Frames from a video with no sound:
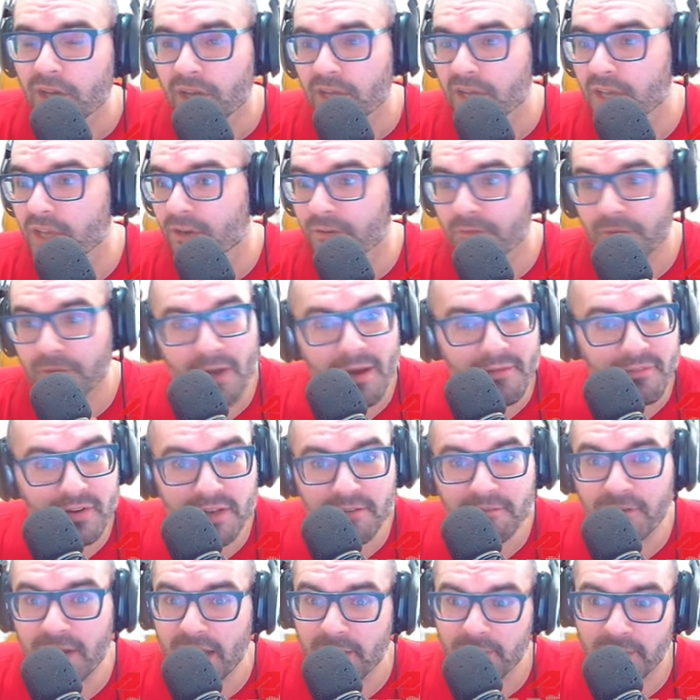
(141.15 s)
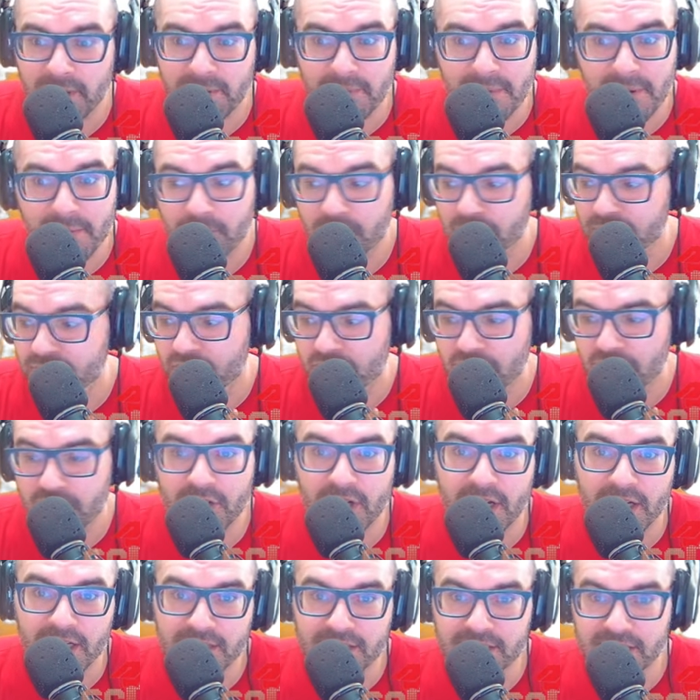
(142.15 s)
you know, if you have any family members in the
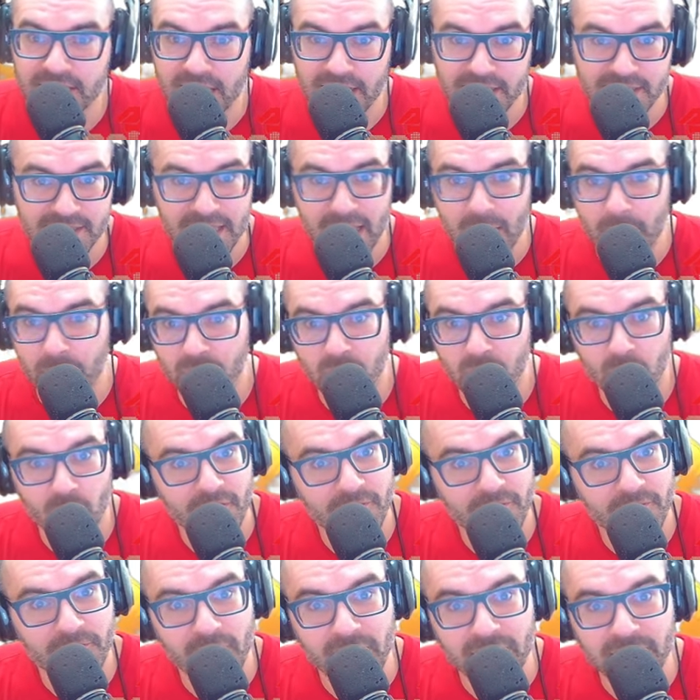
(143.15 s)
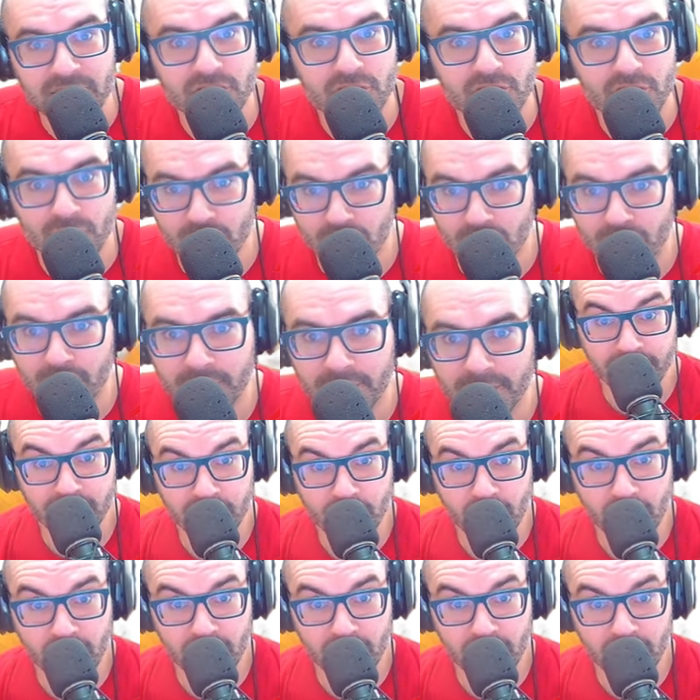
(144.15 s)
United States, that would work fine too. If you